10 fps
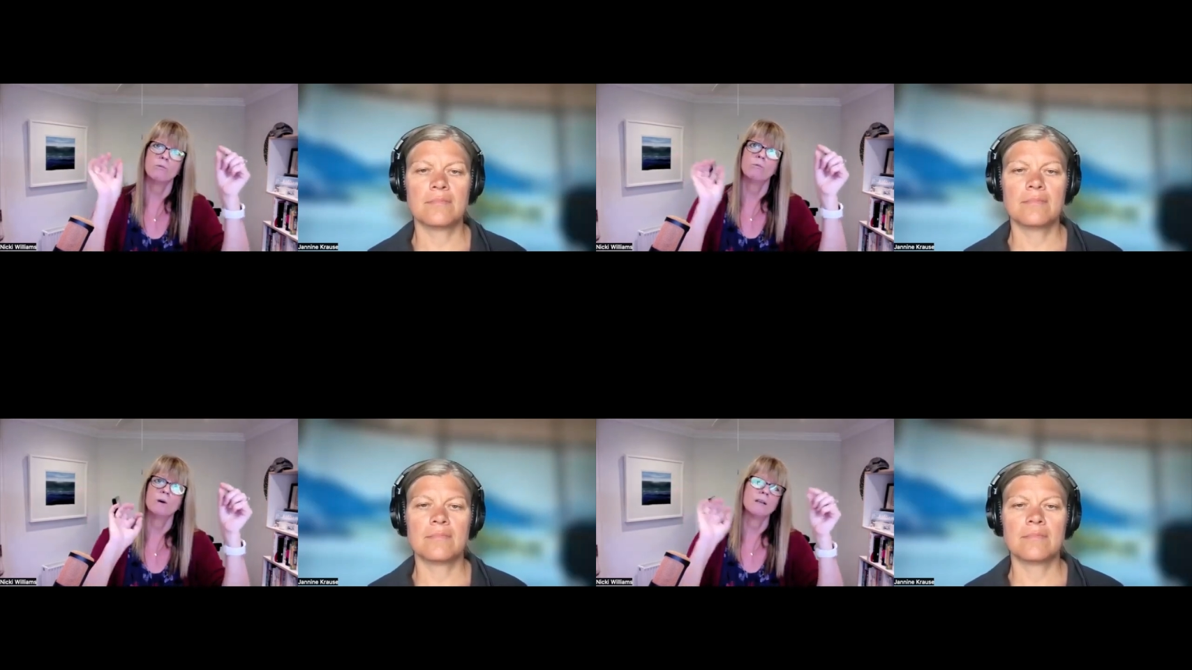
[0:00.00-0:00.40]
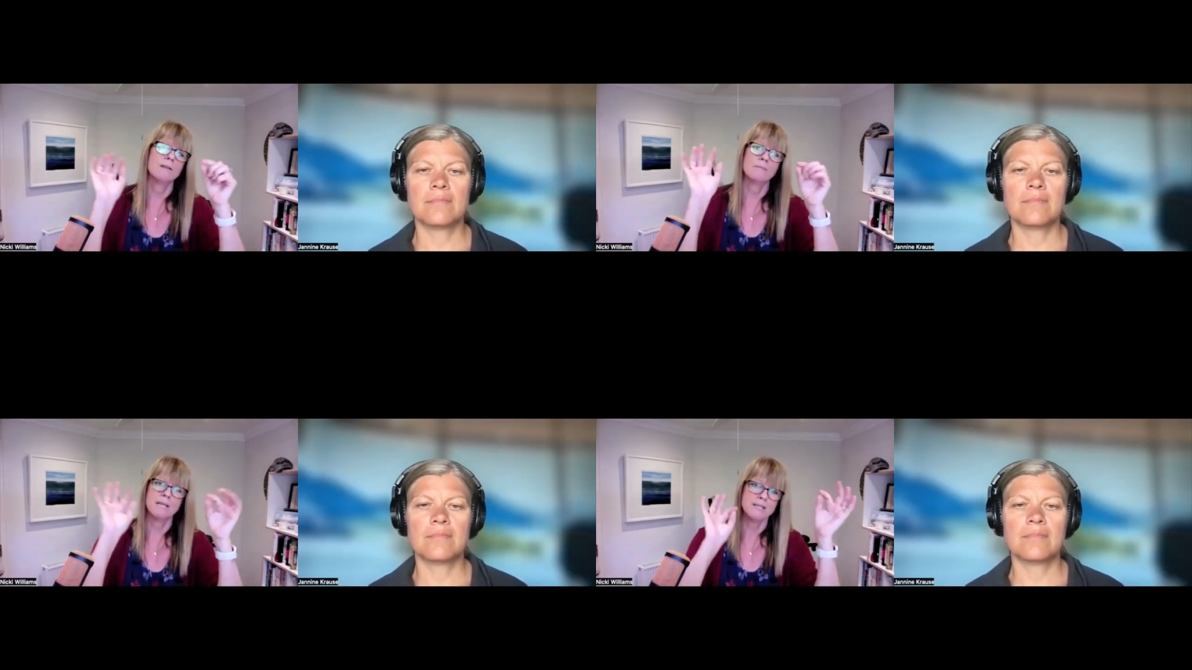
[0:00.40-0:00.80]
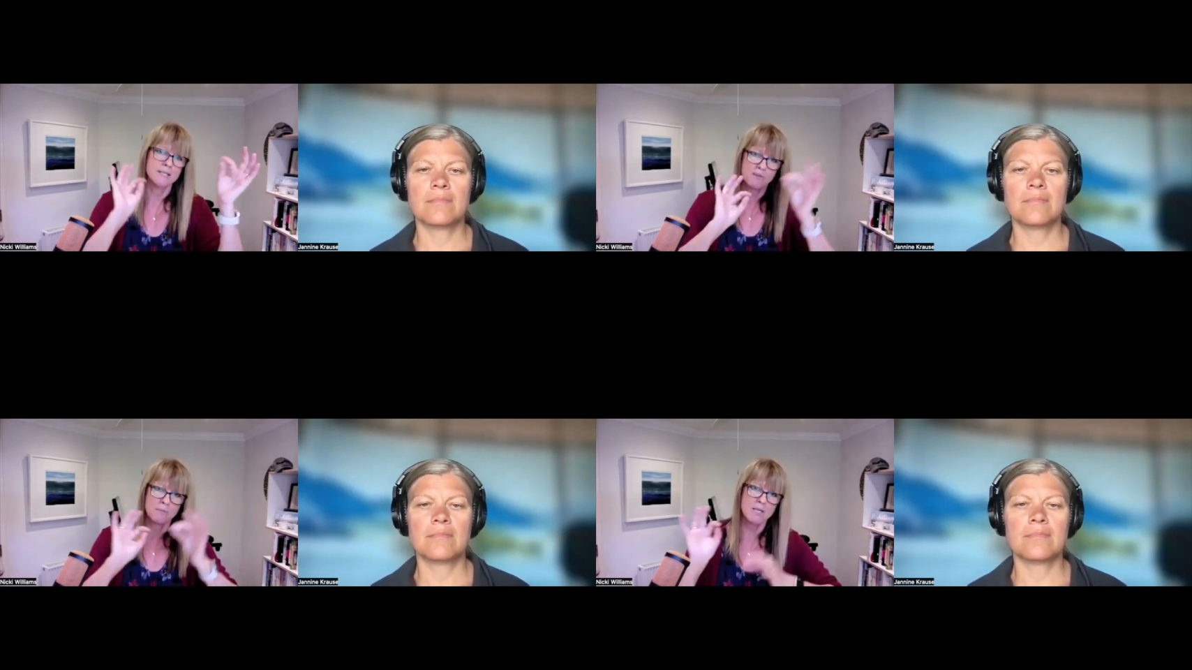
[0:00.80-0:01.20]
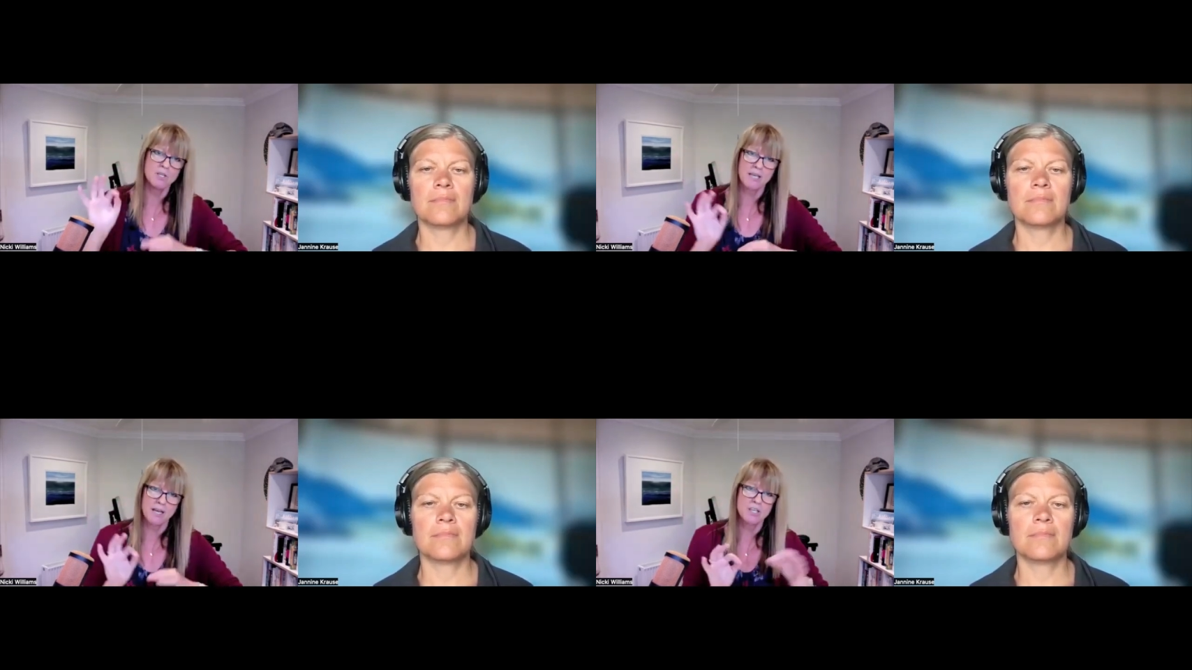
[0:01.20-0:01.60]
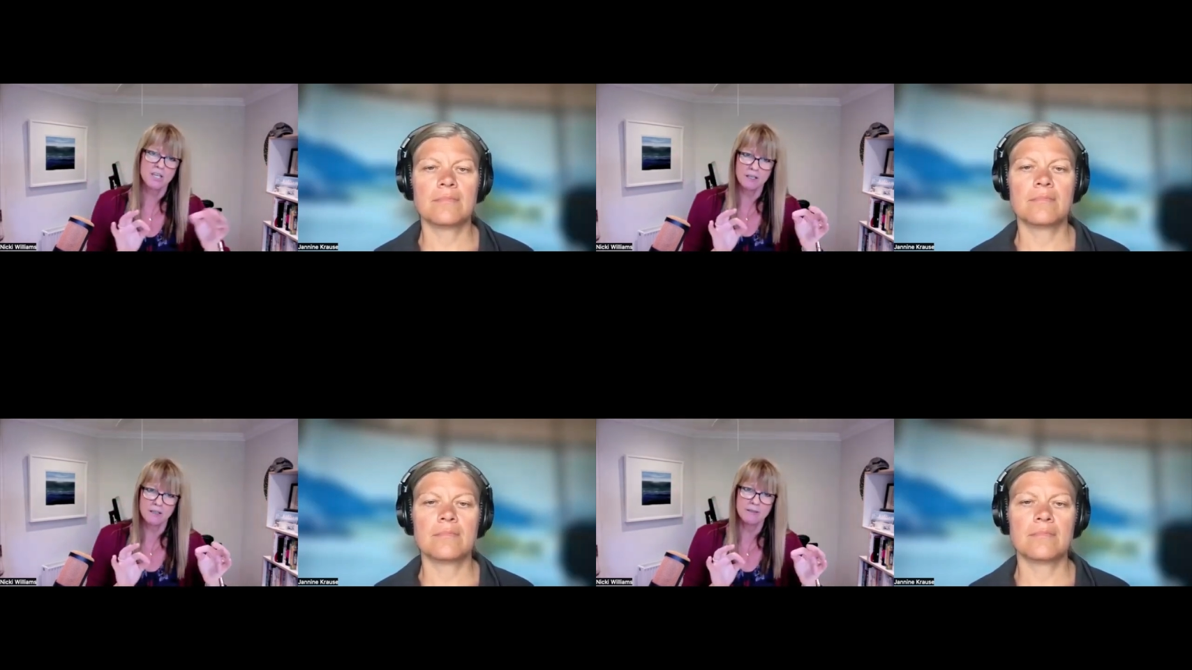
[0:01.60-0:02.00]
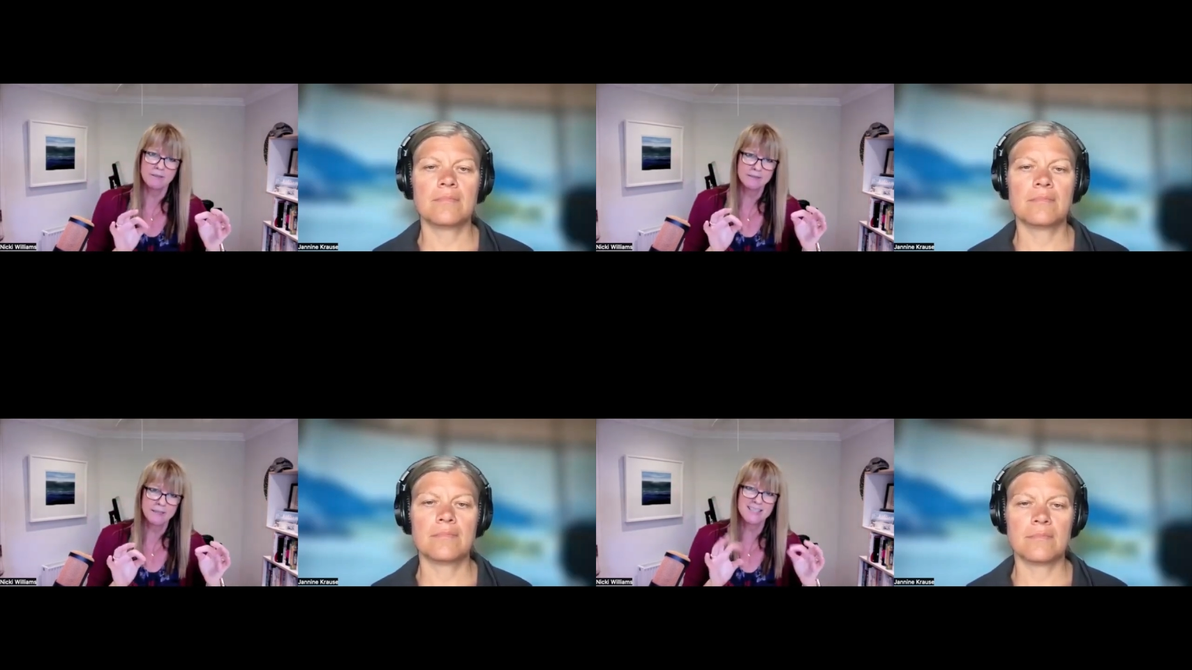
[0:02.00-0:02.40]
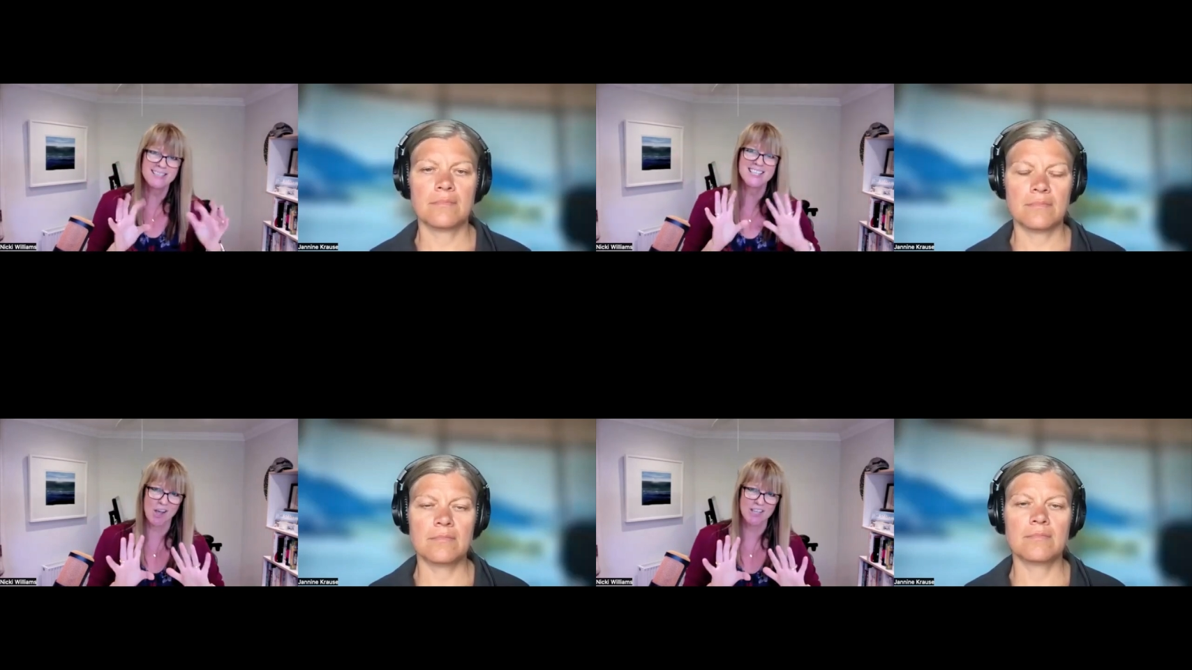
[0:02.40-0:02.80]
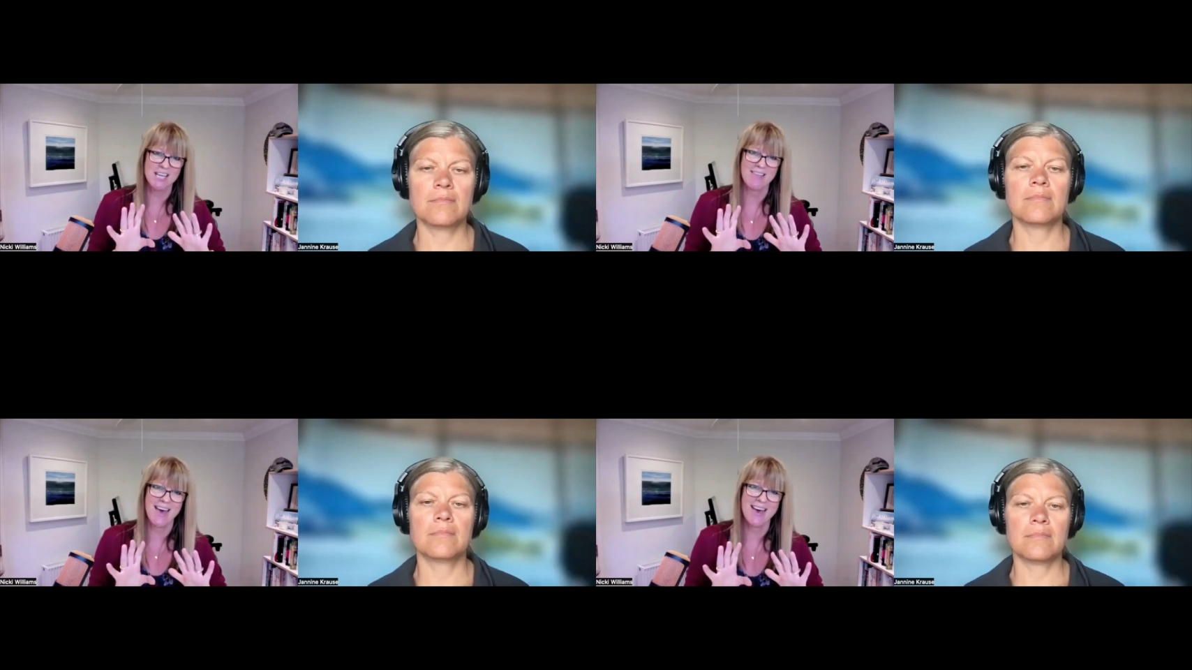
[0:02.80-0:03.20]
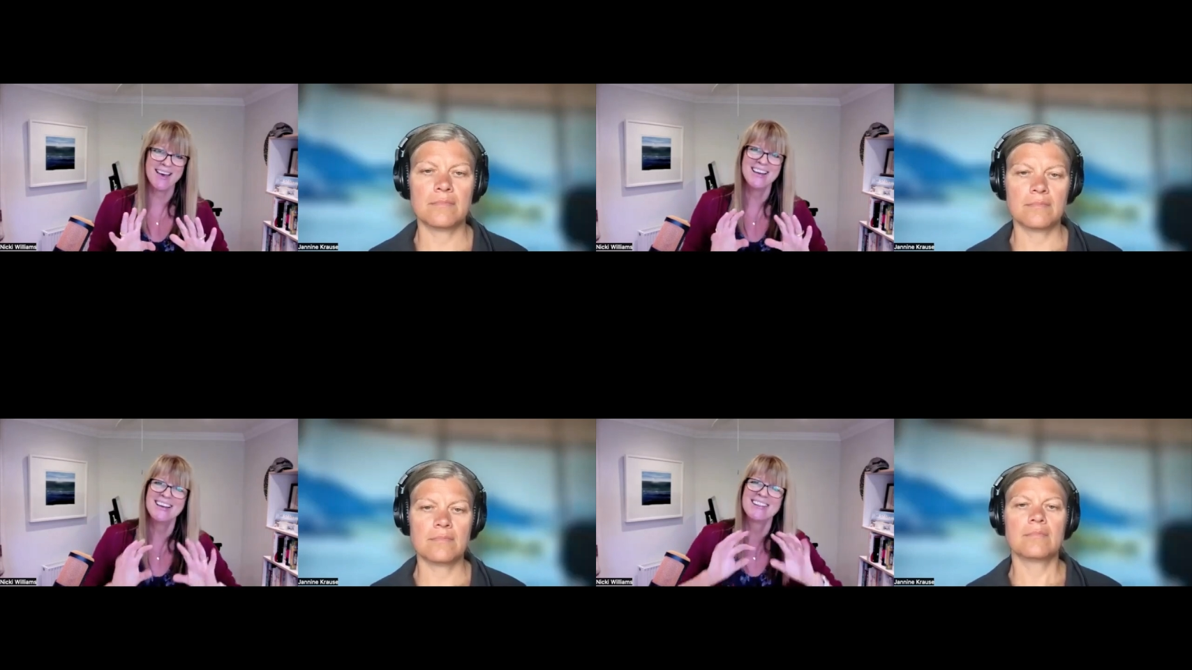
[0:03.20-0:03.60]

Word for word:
Speaker 1: one piece from each section and starting there,